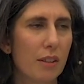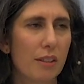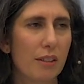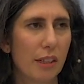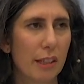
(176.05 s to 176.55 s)

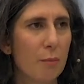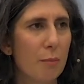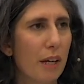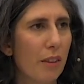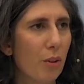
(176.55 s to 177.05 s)
decided
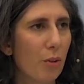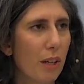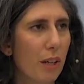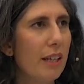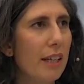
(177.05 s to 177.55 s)
by the
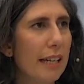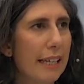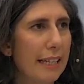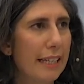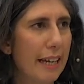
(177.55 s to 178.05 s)
three
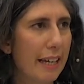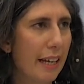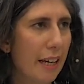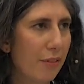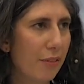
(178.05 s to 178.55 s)
EEA
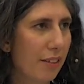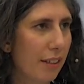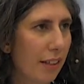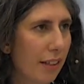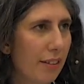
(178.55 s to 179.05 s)
EFTA
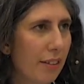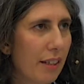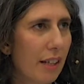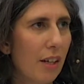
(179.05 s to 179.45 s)
states.